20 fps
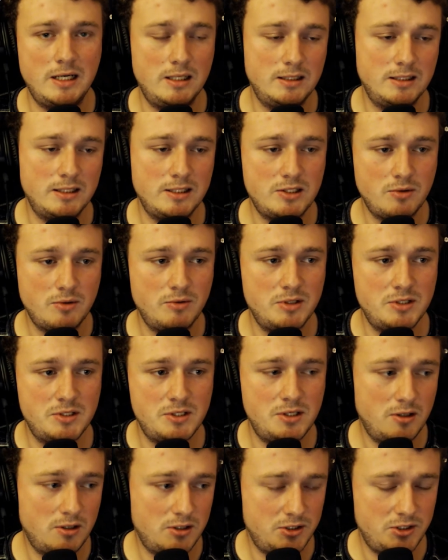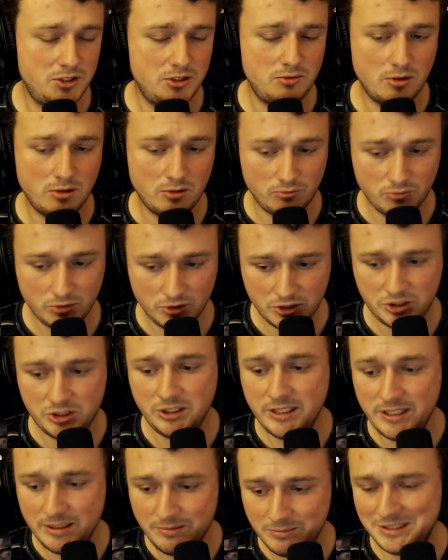That's a
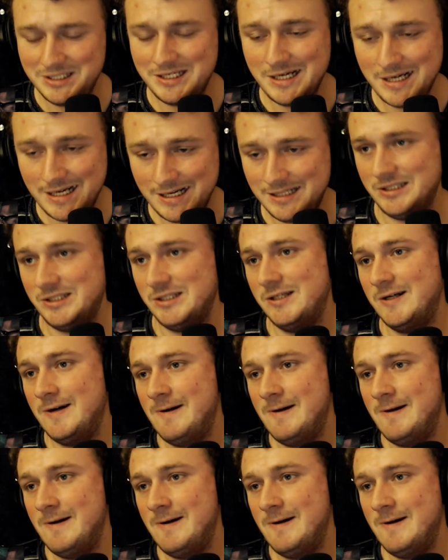regime change.